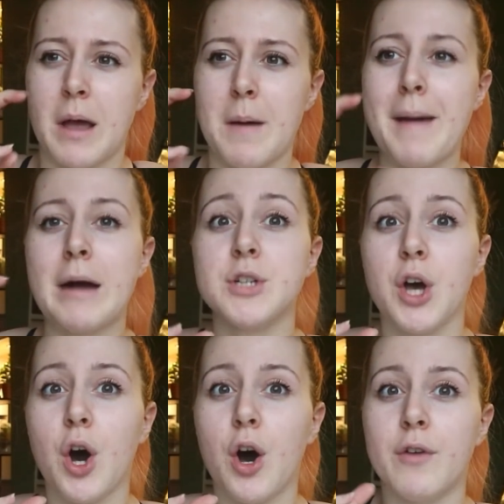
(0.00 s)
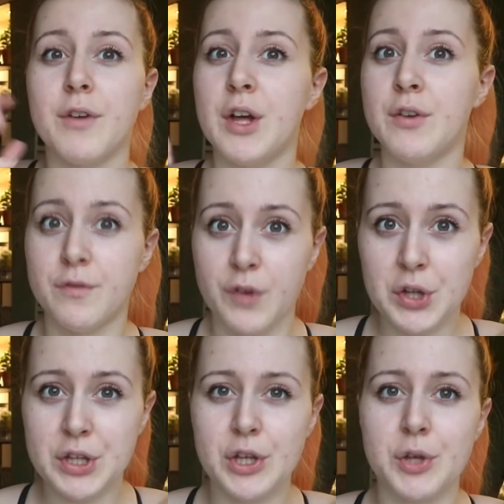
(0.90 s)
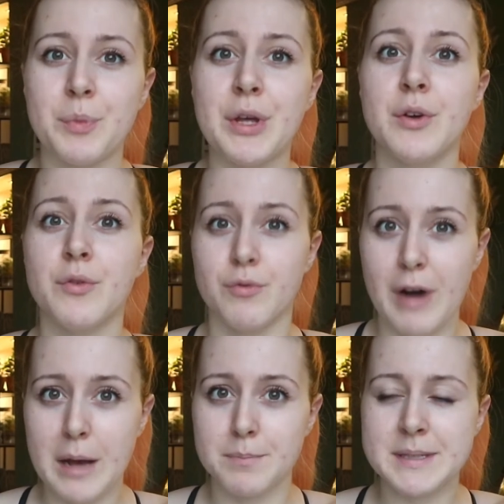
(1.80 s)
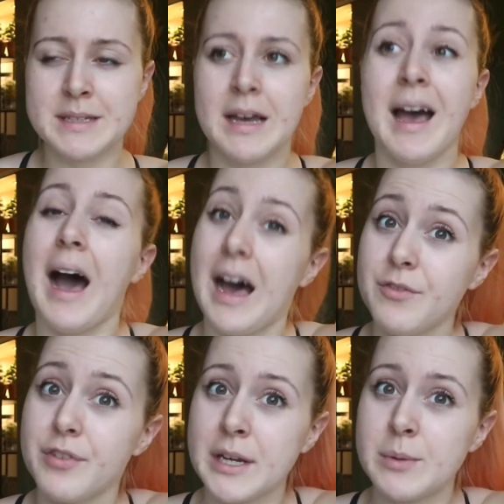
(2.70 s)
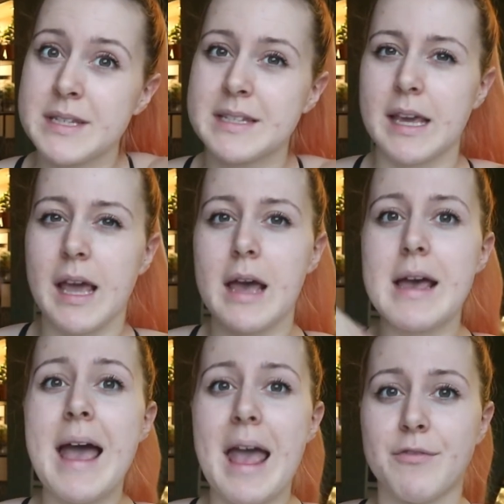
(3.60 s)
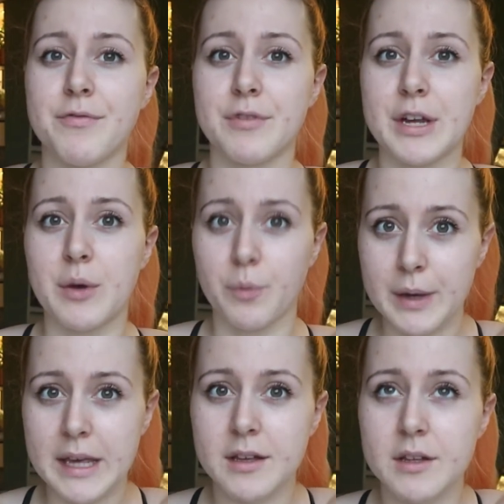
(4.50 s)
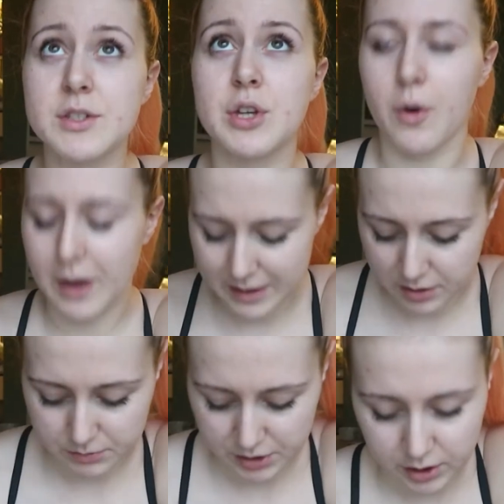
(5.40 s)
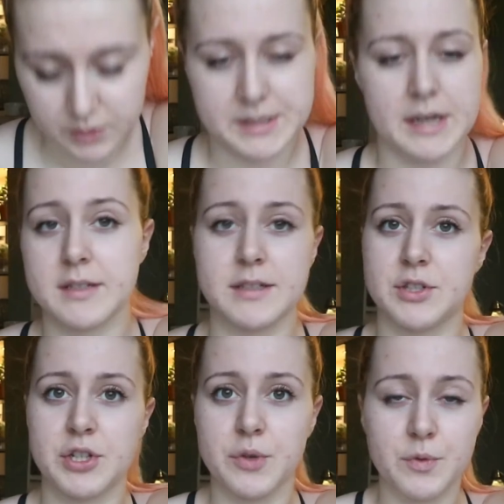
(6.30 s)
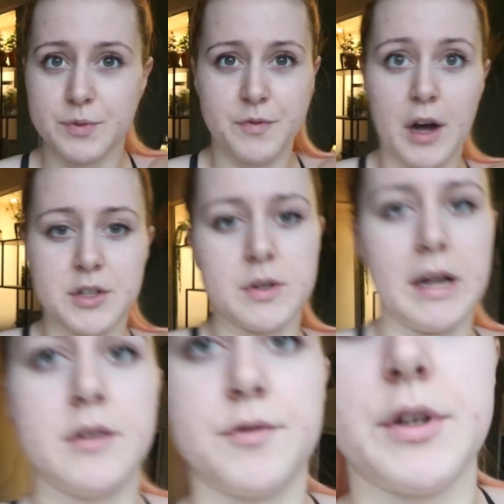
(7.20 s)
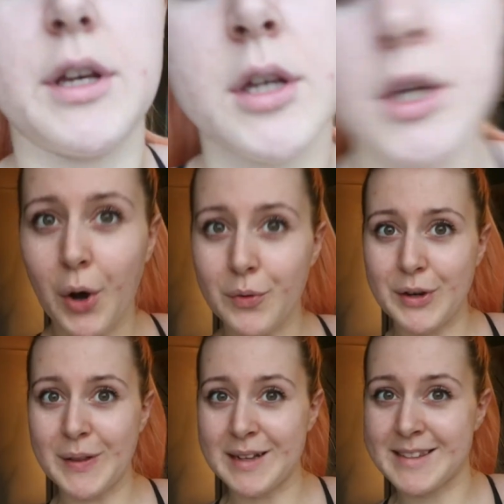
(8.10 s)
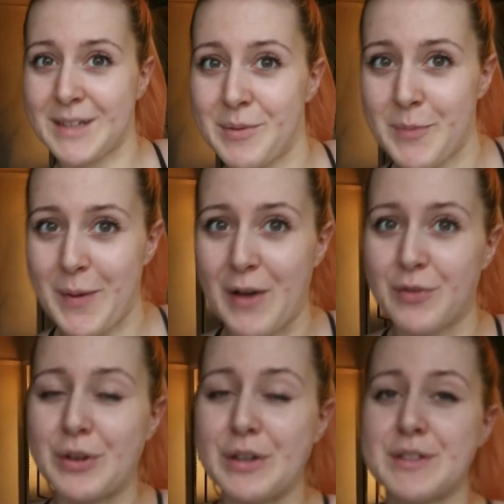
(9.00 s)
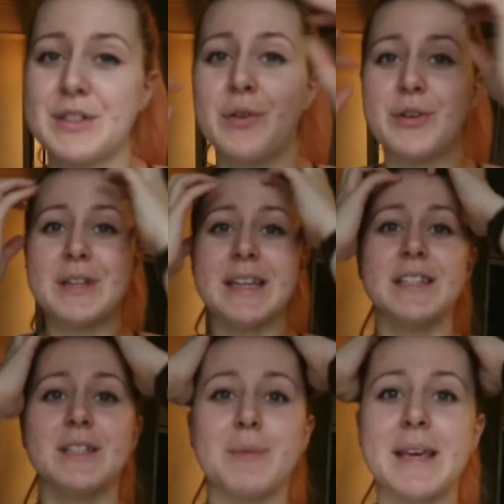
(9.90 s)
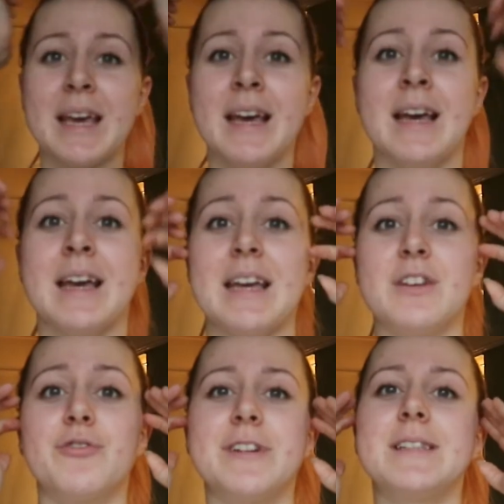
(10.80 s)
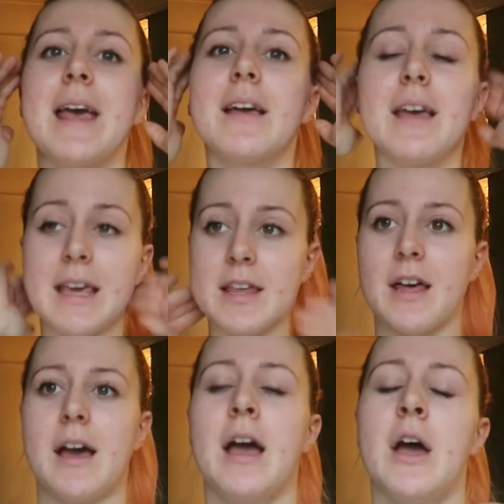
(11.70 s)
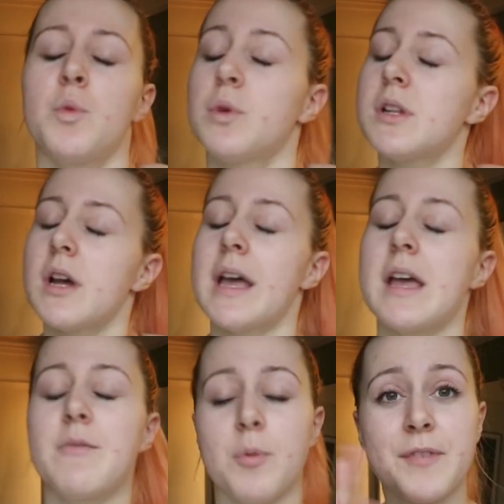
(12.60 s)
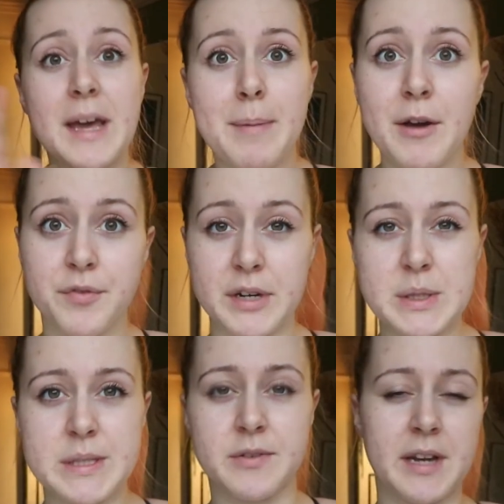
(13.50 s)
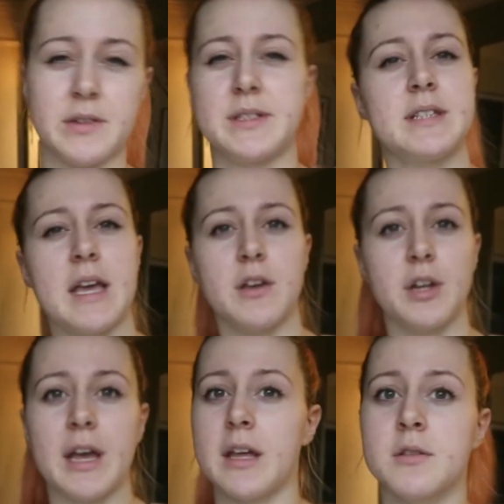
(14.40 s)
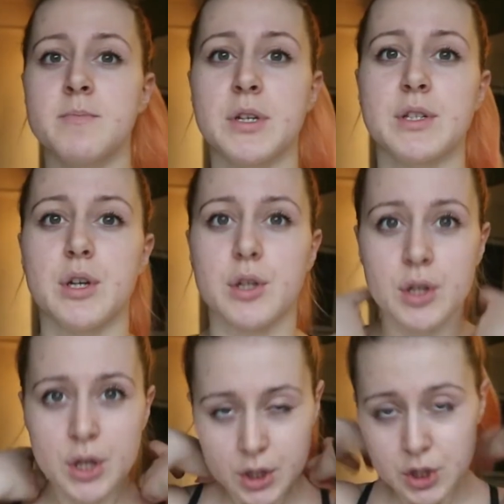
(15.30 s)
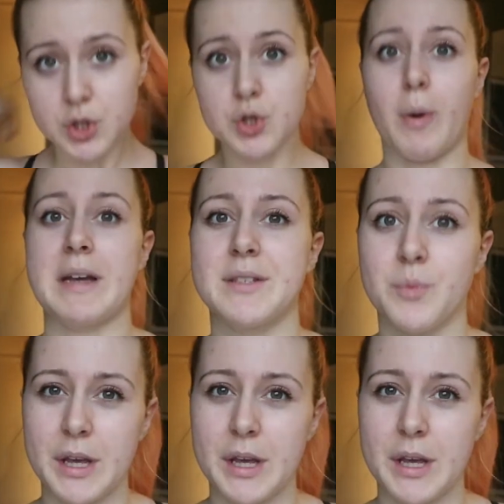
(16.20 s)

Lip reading: amount of volume, reps and frequency every week. So hang on, I'm gonna close that because it's far too loud for you. Hopefully that's a little bit better for you. So you need to be increasing either, we'll forget about frequency for now. So say you're gonna hit this muscle twice a